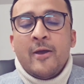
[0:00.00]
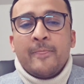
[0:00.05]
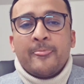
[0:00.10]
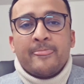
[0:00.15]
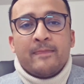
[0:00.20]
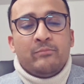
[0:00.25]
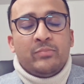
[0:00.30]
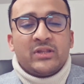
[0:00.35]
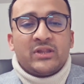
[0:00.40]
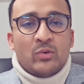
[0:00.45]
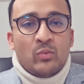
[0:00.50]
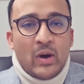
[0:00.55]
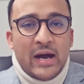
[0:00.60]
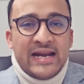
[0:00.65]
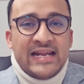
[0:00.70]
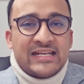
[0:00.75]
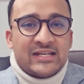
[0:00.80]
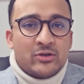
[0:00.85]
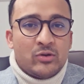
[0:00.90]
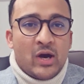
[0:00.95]
but the
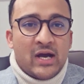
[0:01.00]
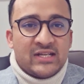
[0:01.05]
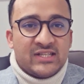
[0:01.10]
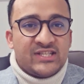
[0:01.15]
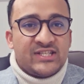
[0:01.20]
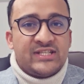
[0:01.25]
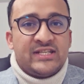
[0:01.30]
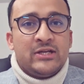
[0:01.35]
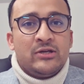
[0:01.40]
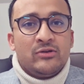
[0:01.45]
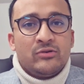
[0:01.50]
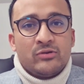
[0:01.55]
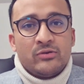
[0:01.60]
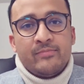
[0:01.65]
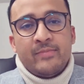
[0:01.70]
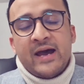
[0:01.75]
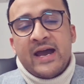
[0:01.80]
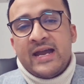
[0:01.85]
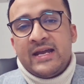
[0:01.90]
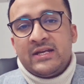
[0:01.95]
189 still
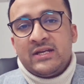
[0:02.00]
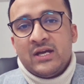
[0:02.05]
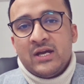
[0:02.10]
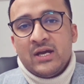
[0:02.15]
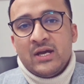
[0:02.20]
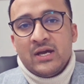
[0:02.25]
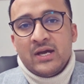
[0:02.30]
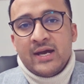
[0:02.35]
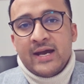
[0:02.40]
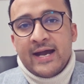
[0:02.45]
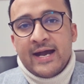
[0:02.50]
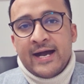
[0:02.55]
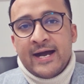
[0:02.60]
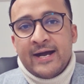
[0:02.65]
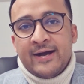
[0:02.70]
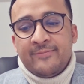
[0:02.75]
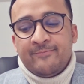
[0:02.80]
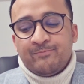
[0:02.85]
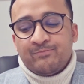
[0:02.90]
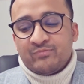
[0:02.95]
remained
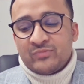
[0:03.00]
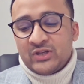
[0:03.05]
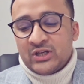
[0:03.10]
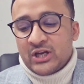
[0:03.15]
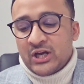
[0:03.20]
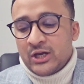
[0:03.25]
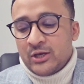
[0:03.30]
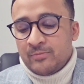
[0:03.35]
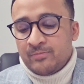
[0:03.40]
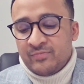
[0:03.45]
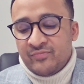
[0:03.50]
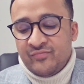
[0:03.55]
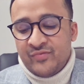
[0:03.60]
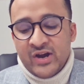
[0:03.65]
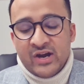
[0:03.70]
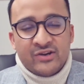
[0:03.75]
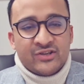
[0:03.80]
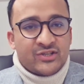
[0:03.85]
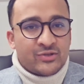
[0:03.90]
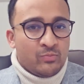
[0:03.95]

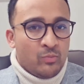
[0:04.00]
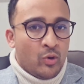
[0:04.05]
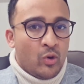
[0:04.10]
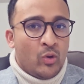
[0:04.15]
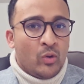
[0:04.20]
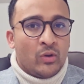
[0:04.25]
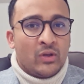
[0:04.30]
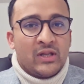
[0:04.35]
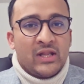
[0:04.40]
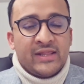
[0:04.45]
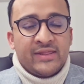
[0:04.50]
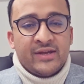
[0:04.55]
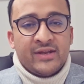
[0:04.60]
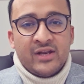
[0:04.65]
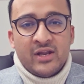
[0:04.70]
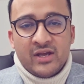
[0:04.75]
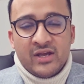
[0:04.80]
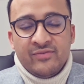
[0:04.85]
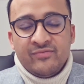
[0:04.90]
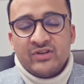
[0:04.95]
very small. The
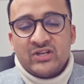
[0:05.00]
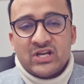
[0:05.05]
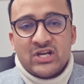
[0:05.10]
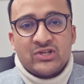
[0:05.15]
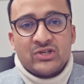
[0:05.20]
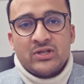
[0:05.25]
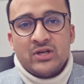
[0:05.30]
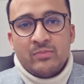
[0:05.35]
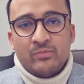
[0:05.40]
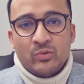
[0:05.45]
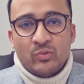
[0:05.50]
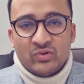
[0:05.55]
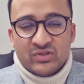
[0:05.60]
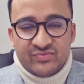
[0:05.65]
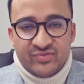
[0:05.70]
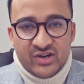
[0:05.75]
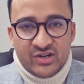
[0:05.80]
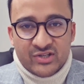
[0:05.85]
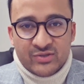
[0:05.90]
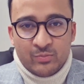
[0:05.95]
invitation number was
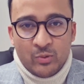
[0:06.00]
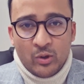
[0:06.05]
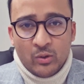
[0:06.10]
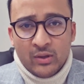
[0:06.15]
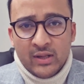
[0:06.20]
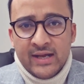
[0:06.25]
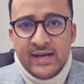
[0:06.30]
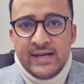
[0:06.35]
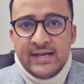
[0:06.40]
very small.